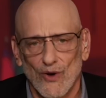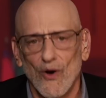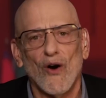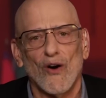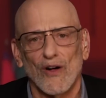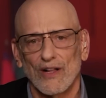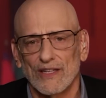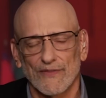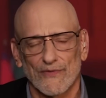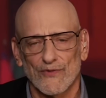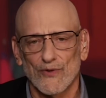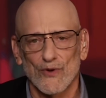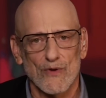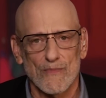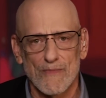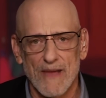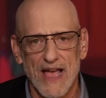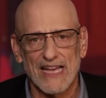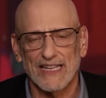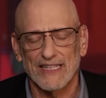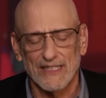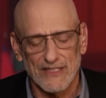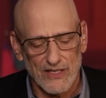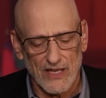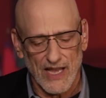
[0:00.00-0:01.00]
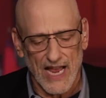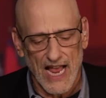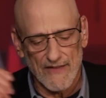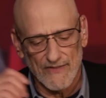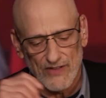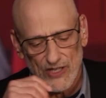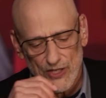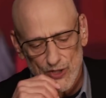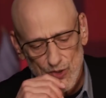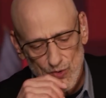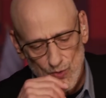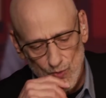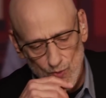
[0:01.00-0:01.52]
all if you're a man. It's like
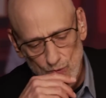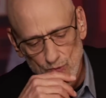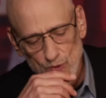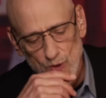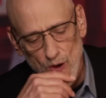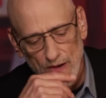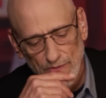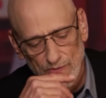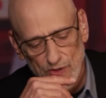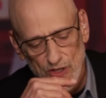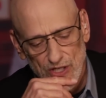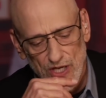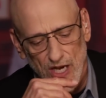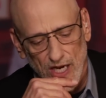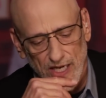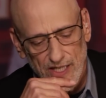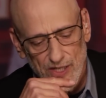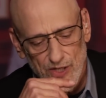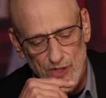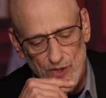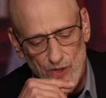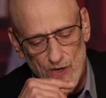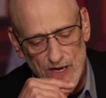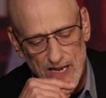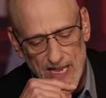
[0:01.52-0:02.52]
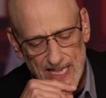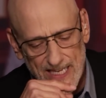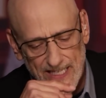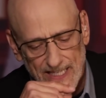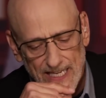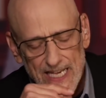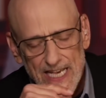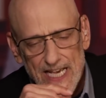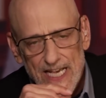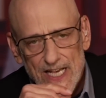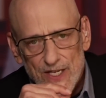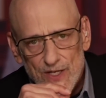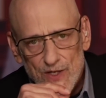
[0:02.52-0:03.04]
having a screwdriver dug into your head.